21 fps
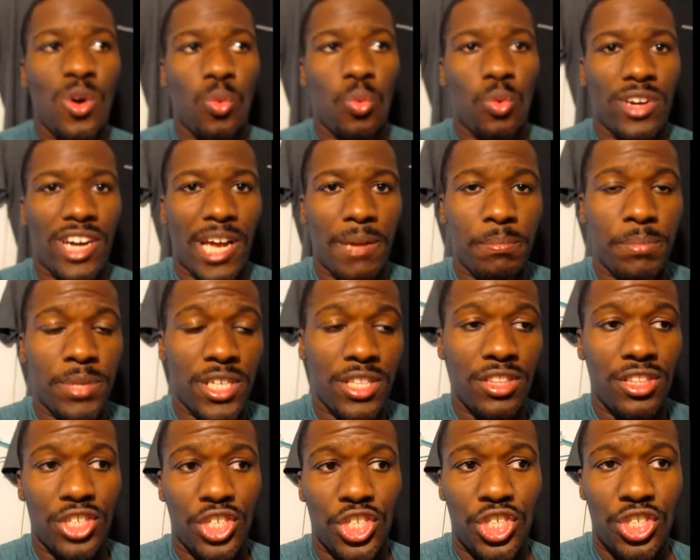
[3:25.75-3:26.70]
When I
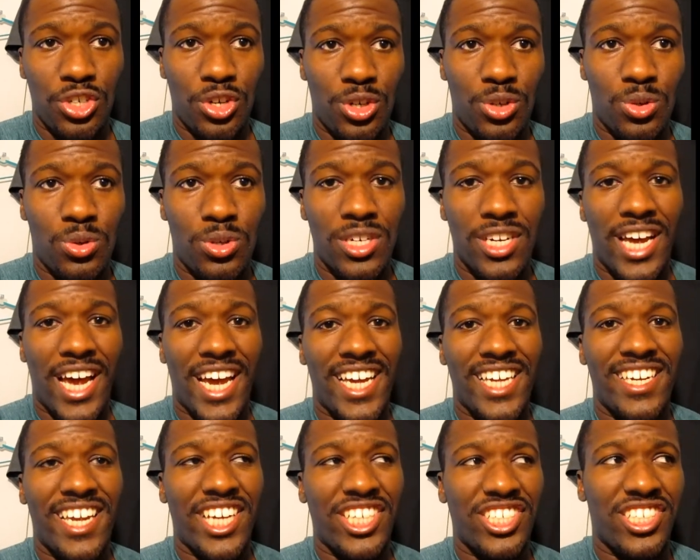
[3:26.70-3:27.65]
put the shirt on, I
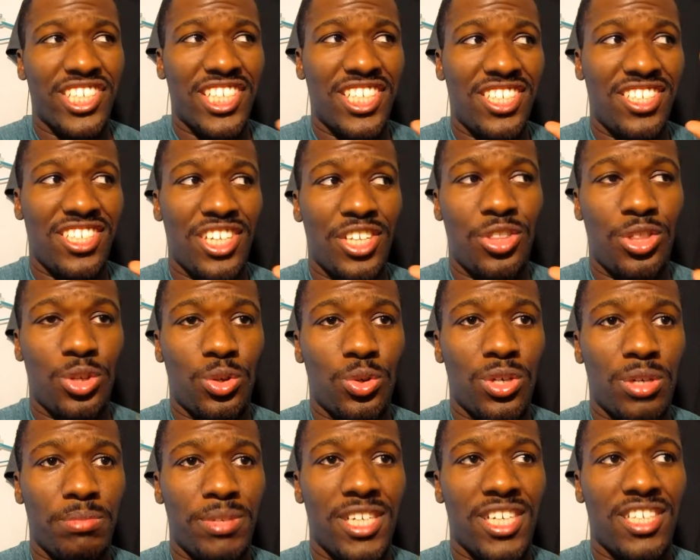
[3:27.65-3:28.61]
can actually see
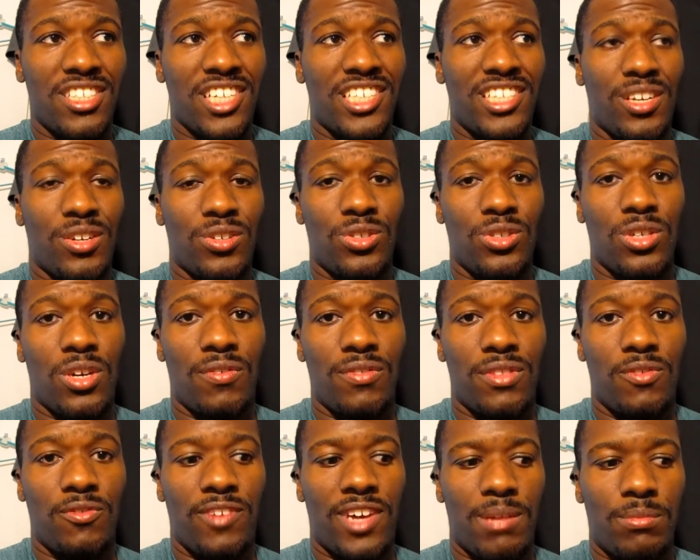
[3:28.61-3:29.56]
through it because that's how
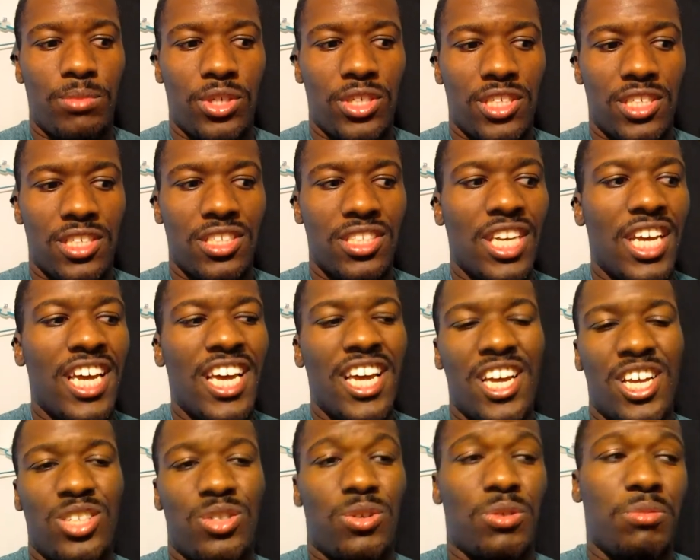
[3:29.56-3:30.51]
soft the fabric is.
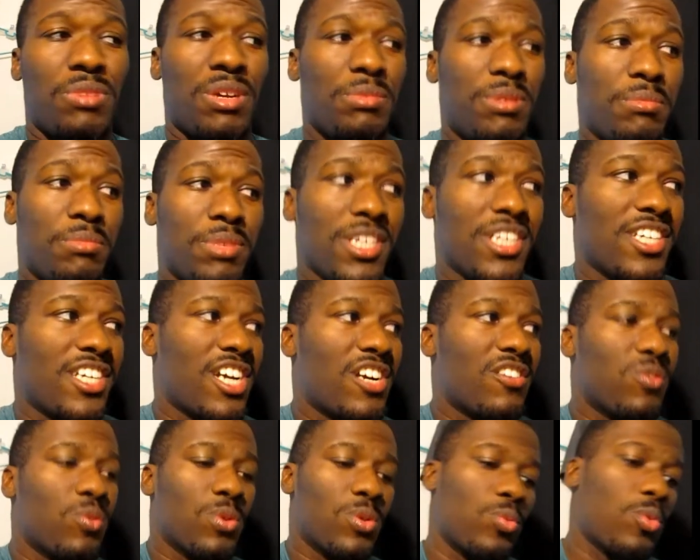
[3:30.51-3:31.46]
So maybe being
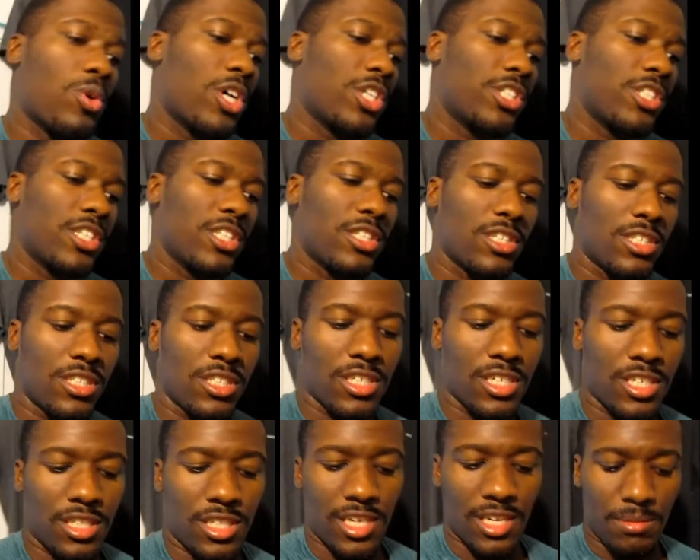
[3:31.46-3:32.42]
careful when washing it, things
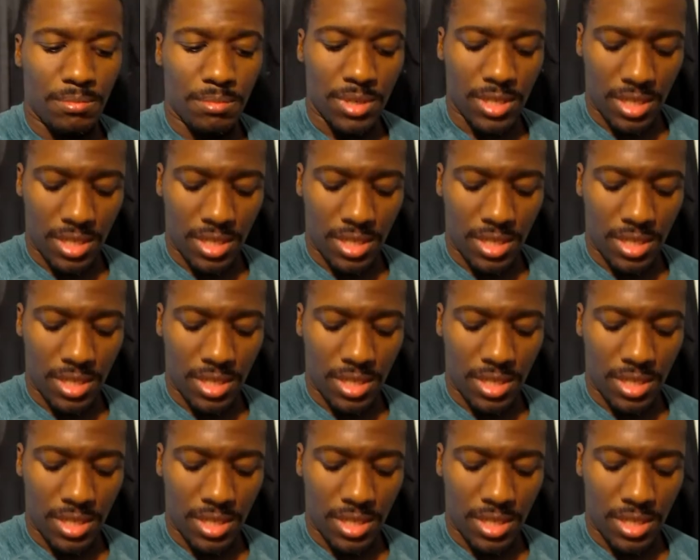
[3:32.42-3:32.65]
like that.